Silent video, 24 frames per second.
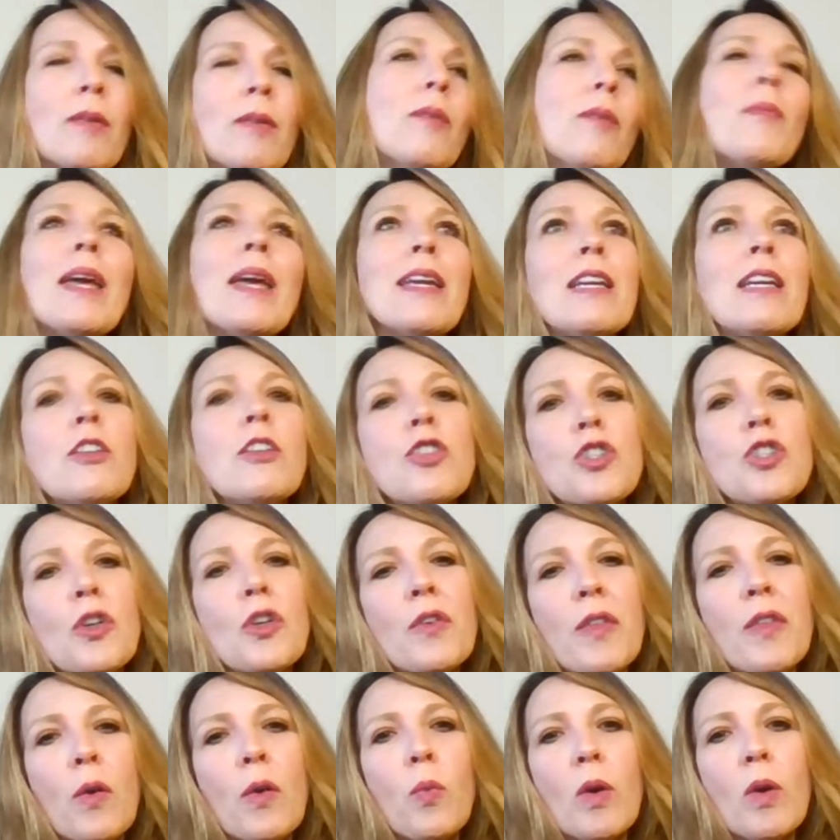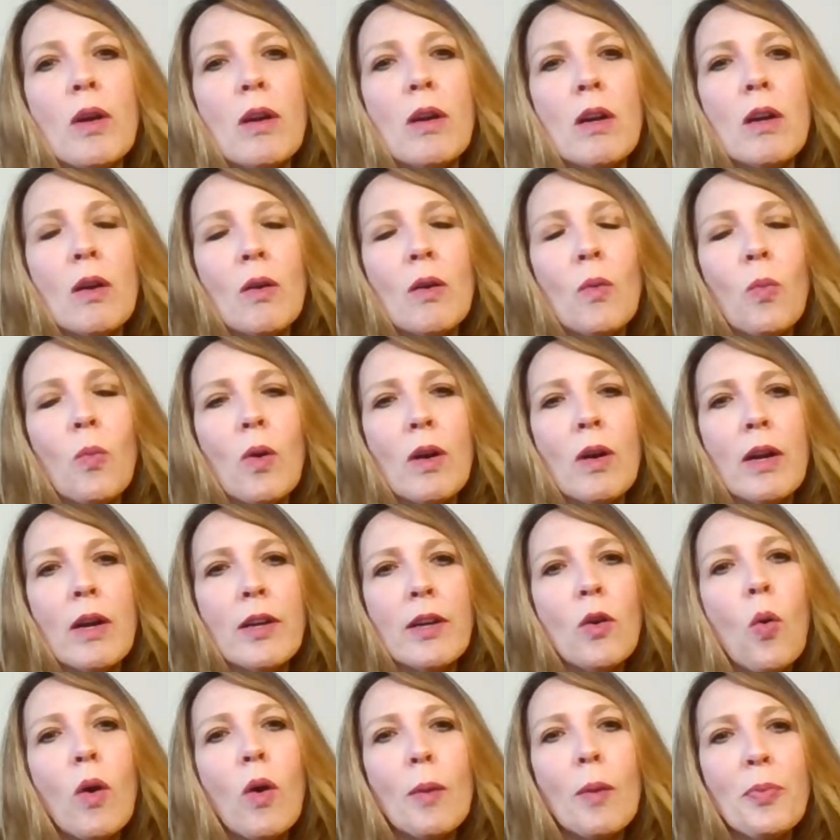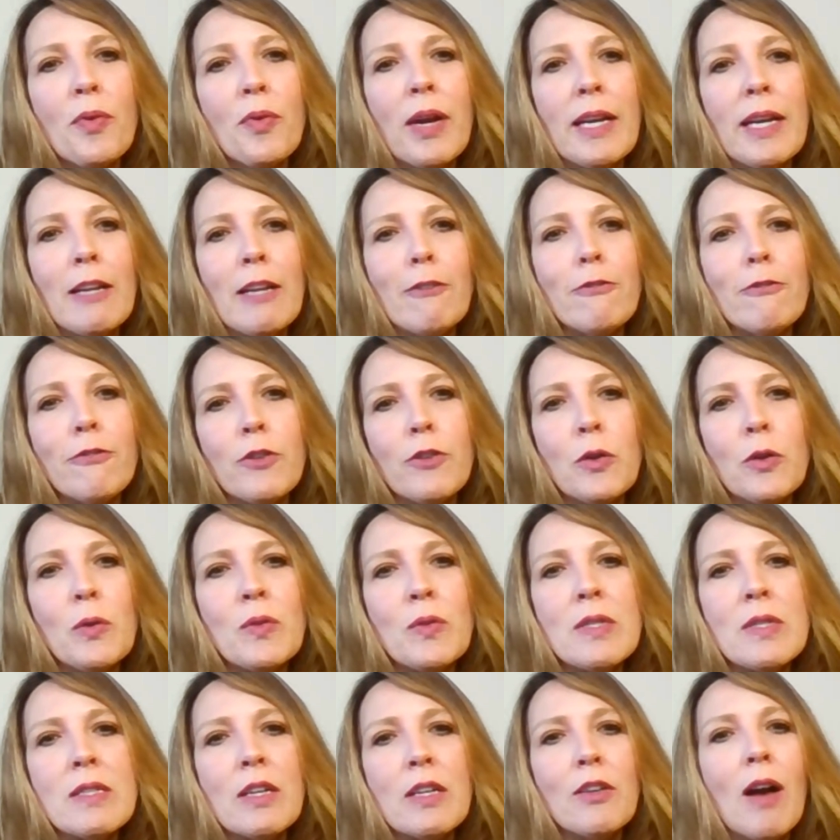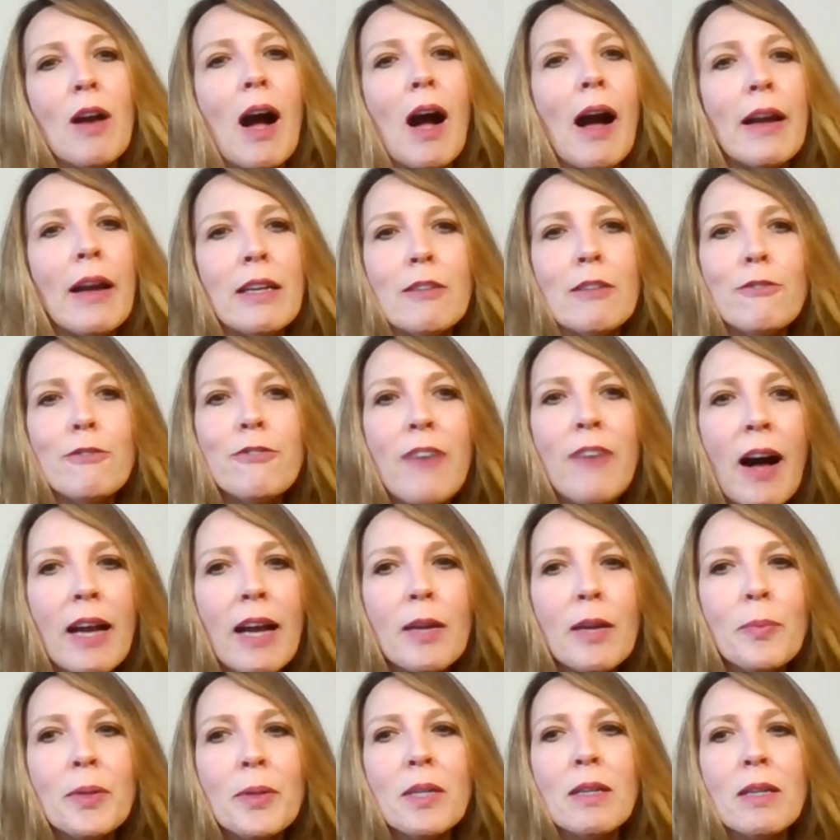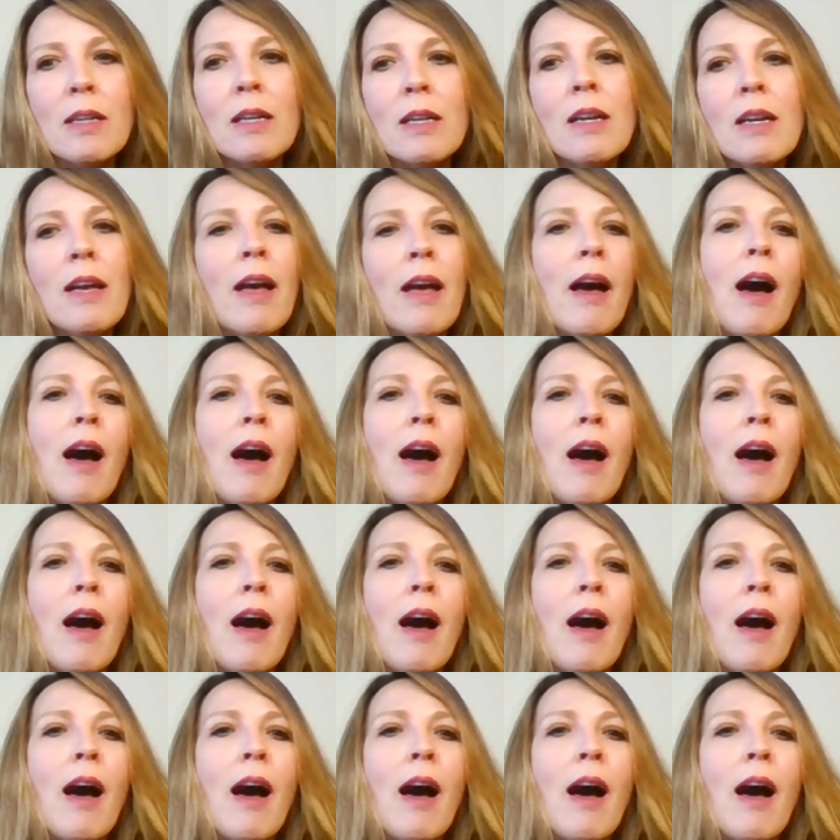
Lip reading: making sure that we're incorporating foods that are high in fiber,